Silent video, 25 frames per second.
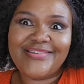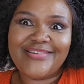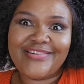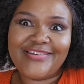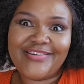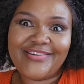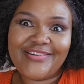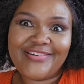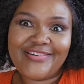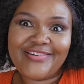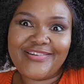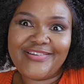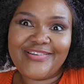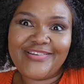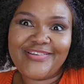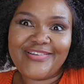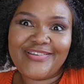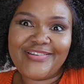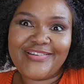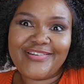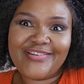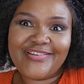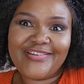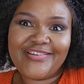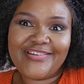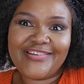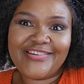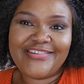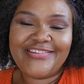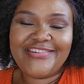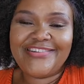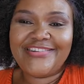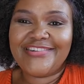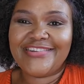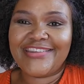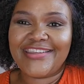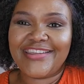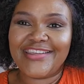
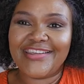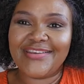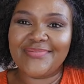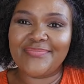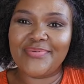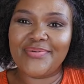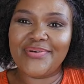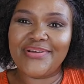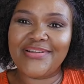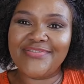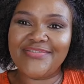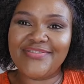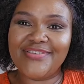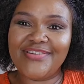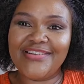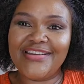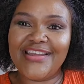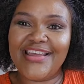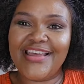good. Keep well for